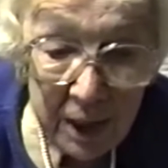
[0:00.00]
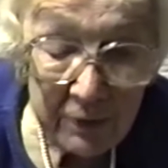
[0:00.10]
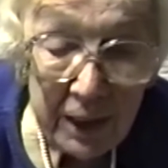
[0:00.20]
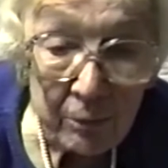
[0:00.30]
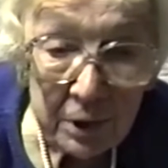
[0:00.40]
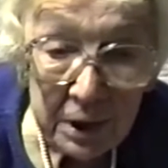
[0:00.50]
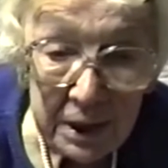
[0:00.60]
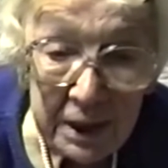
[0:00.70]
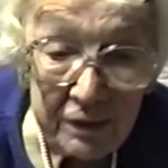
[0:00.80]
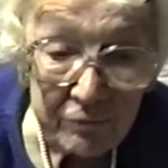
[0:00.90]
They would
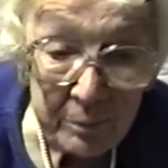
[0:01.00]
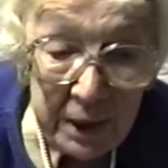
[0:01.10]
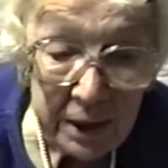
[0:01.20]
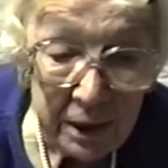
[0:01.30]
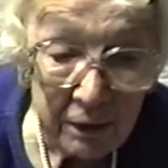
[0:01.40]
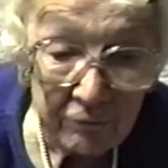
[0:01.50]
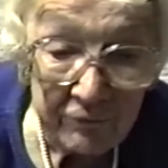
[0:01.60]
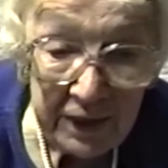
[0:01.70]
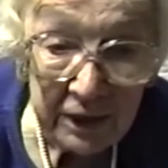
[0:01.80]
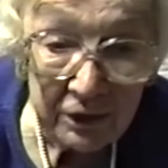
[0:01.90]
leave me a
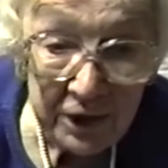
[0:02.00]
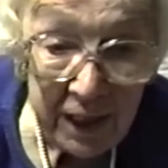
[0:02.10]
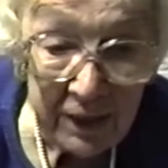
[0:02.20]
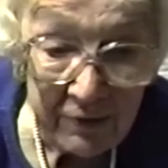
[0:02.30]
field near